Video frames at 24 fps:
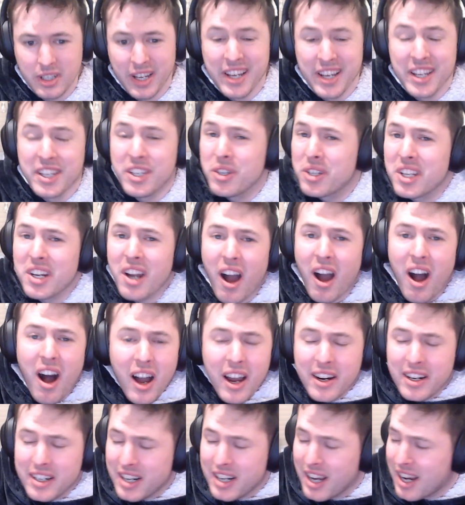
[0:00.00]
You can
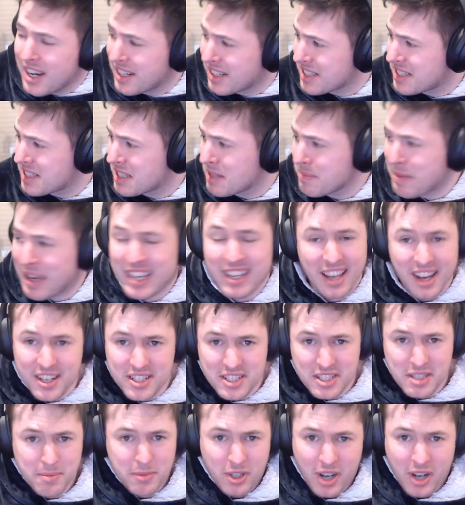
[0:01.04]
hire an artist to make
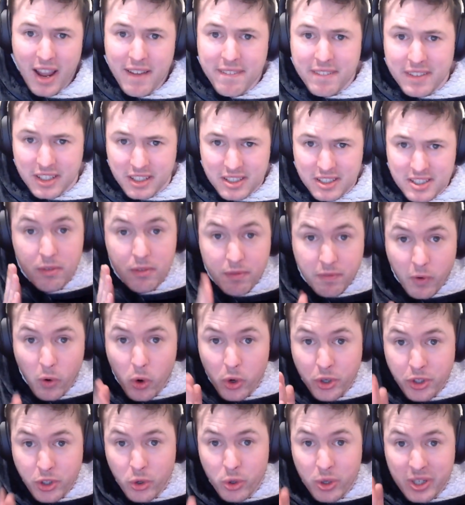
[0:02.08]
custom graphics
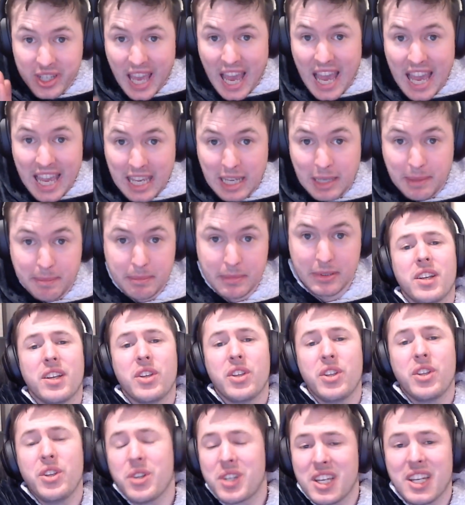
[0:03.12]
for your game.
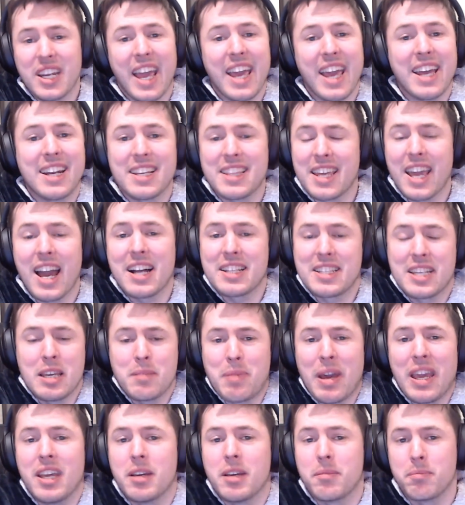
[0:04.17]
You can edit the
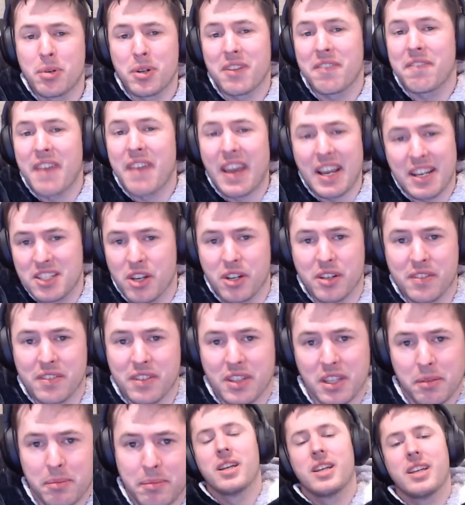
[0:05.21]
RTP and put effects over
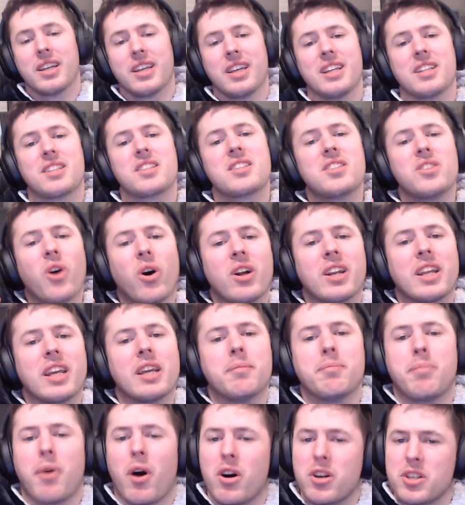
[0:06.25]
them. It's not
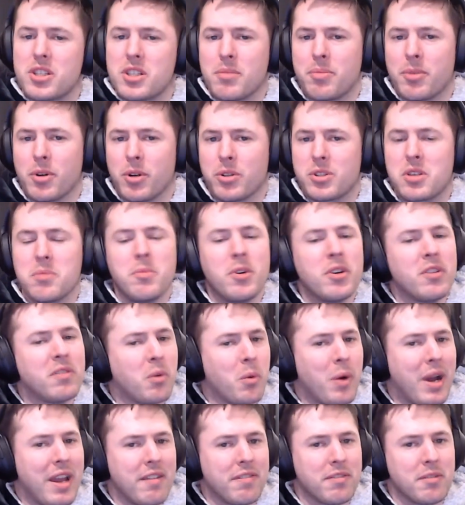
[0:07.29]
impossible to move
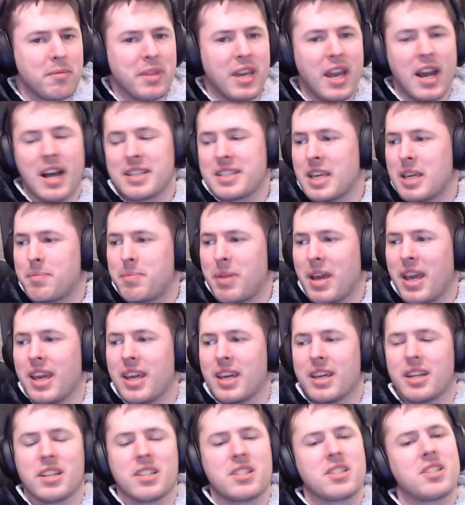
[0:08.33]
away from the
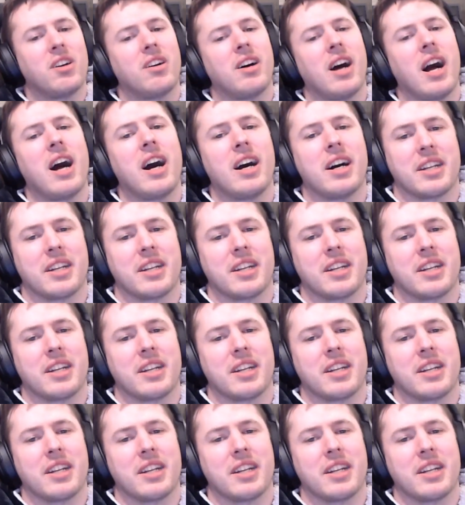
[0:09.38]
RTP, and it's not hard